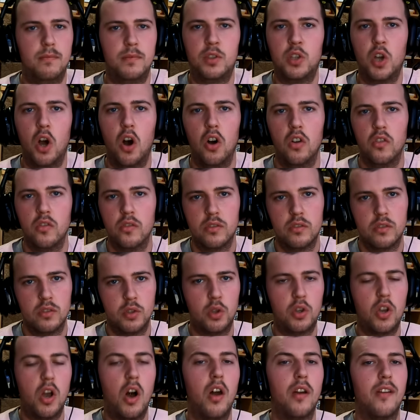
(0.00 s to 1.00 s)
gone. You
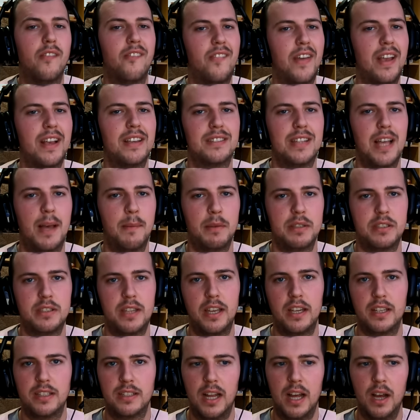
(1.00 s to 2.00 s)
can't fix that
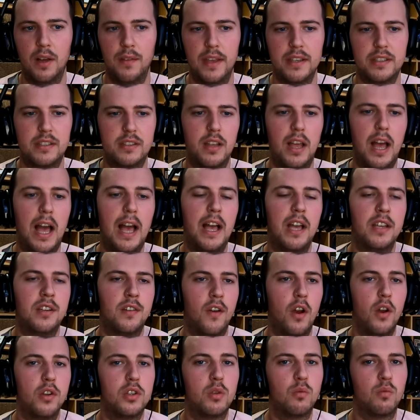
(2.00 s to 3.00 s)
mistake now. That's as
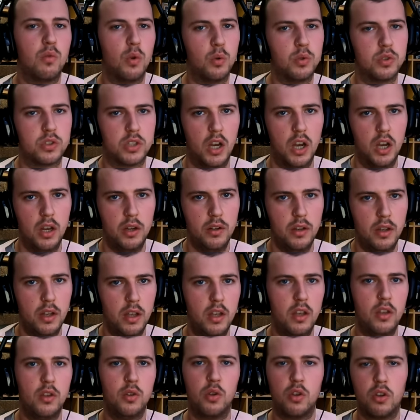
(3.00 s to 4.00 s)
far as the rules go.
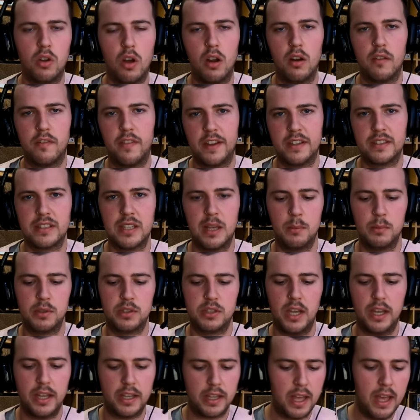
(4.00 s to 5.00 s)
You can't fix that
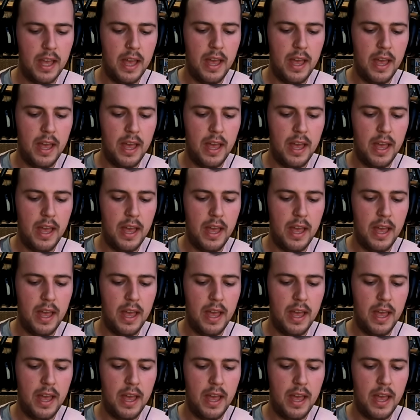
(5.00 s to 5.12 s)
mistake.